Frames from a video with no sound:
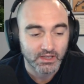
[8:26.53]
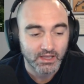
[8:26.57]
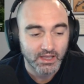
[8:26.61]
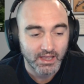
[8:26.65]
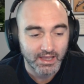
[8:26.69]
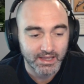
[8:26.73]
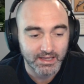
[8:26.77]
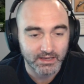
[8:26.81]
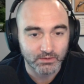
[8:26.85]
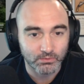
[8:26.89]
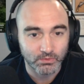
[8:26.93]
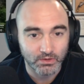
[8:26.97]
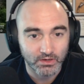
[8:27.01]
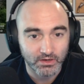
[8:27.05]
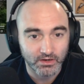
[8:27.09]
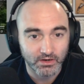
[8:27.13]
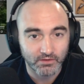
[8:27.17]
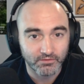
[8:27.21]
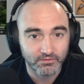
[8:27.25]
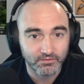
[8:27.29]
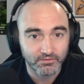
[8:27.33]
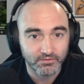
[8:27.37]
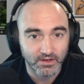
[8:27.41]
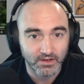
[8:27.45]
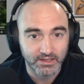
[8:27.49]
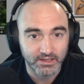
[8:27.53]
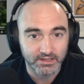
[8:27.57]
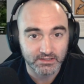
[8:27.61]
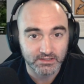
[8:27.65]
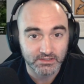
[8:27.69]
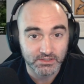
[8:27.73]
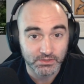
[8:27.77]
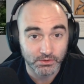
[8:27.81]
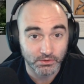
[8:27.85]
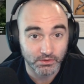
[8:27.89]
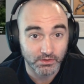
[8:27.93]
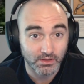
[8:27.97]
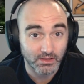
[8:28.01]
and we're going to fight
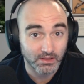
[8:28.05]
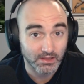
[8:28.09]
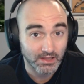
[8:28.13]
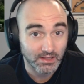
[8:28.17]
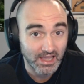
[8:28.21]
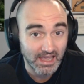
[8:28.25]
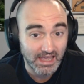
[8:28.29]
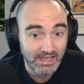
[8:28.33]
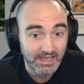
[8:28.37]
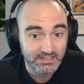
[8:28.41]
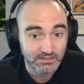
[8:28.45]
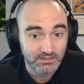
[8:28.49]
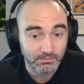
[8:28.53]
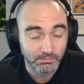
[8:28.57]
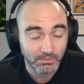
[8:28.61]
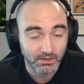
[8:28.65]
till the last.